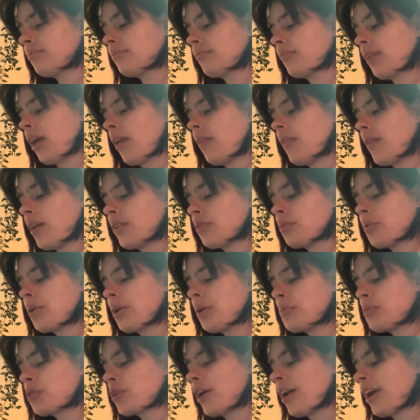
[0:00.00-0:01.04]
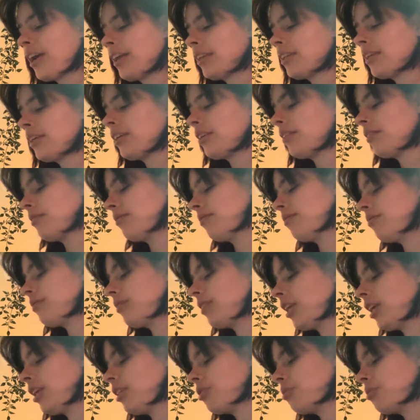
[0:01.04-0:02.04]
that's what I'm trying to teach